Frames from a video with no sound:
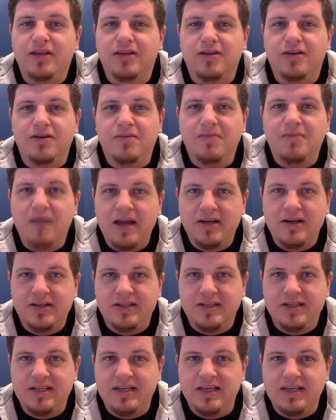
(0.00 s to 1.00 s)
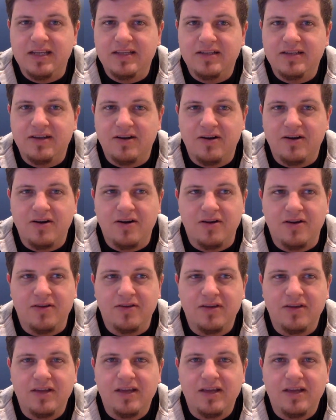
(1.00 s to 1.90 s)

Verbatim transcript: and your majesty to earth?